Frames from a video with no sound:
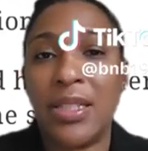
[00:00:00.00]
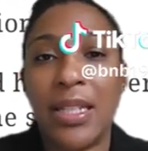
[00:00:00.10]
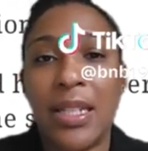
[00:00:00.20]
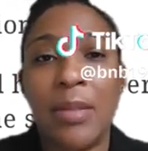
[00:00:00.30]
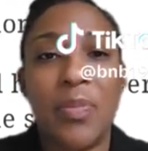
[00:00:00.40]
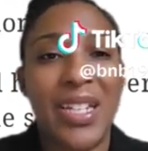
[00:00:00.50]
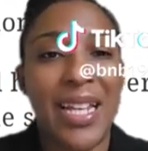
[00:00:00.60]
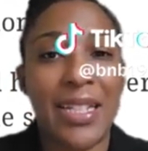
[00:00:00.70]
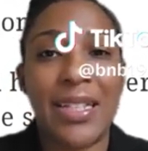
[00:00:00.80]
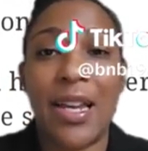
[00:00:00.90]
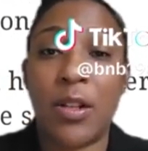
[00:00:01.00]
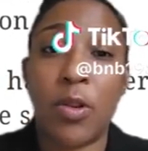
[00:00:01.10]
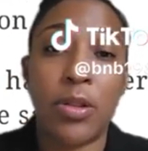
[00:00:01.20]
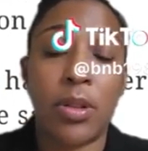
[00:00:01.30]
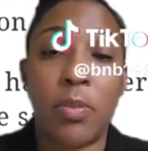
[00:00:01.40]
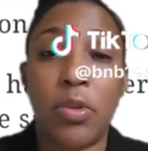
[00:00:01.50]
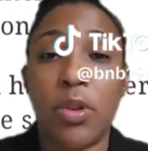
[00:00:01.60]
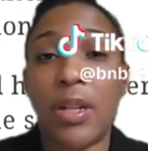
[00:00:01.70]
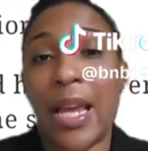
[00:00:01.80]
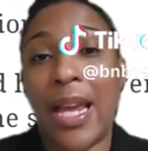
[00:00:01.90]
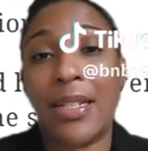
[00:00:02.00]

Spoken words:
see the next day across the board